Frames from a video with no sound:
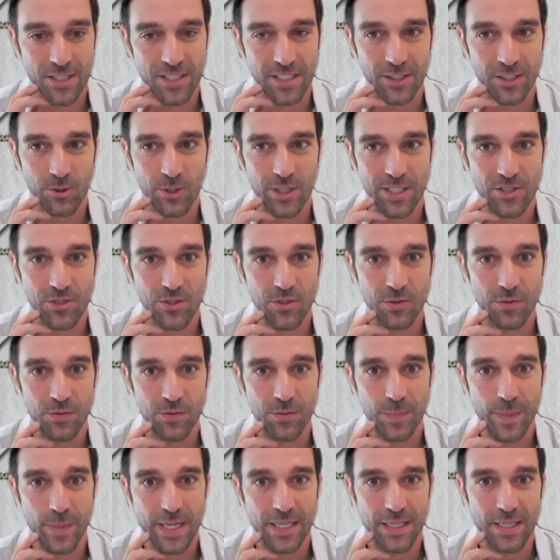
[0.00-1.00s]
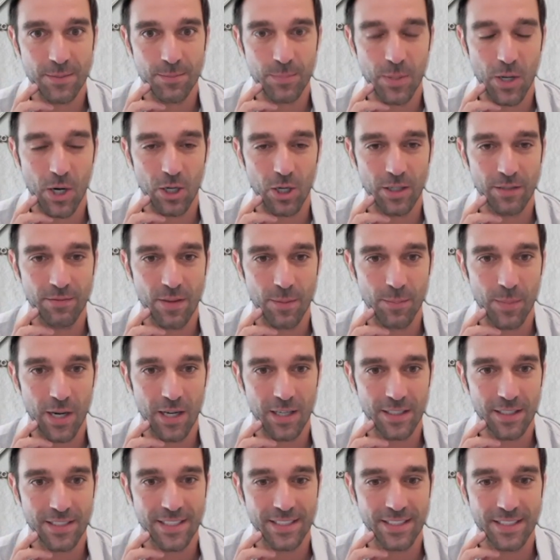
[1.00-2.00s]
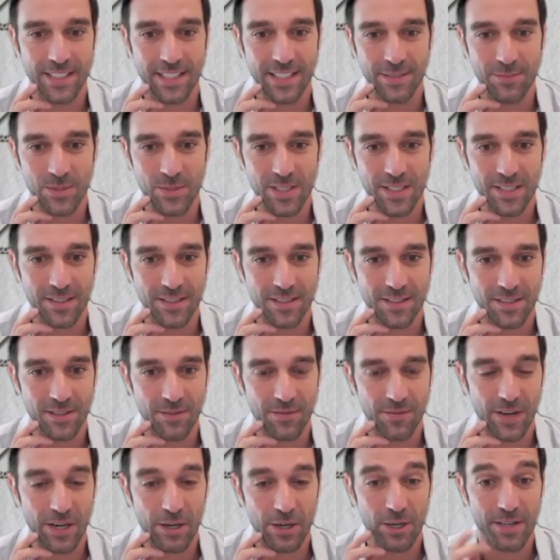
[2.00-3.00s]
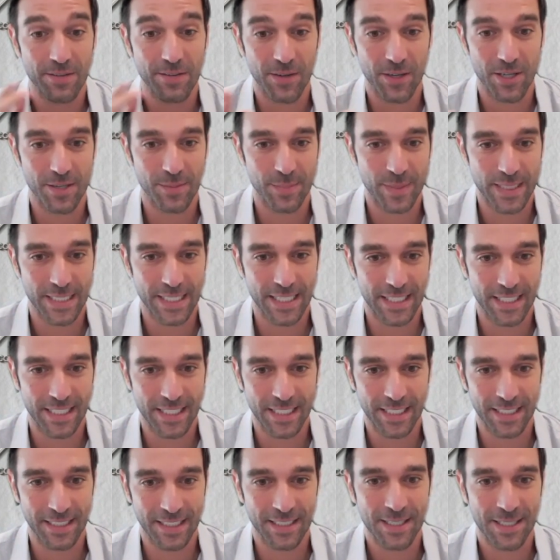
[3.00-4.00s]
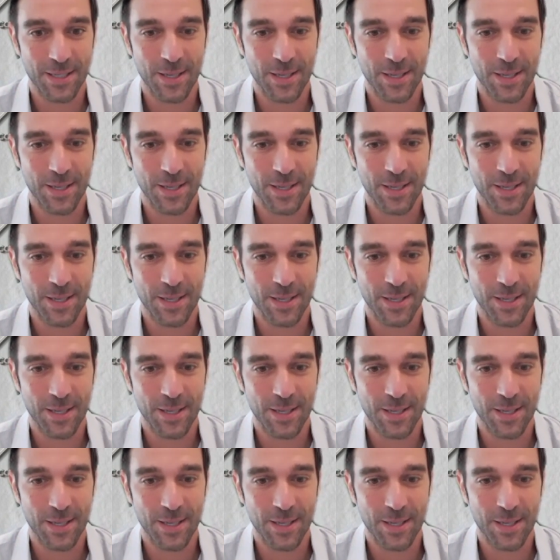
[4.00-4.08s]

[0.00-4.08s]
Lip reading: And Chris, you've been part of the Moxie team since the very, very beginning,